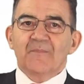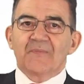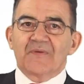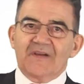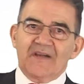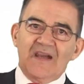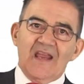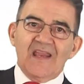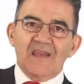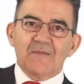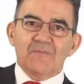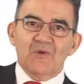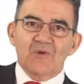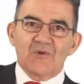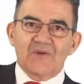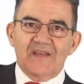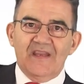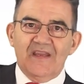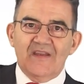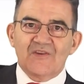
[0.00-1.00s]
prime
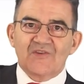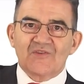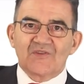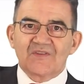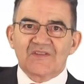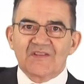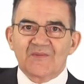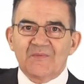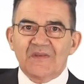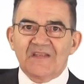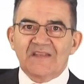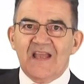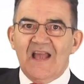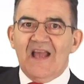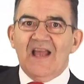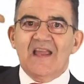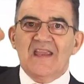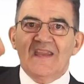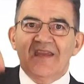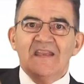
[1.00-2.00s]
locations with
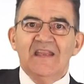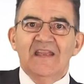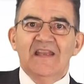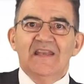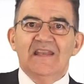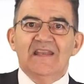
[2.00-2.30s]
high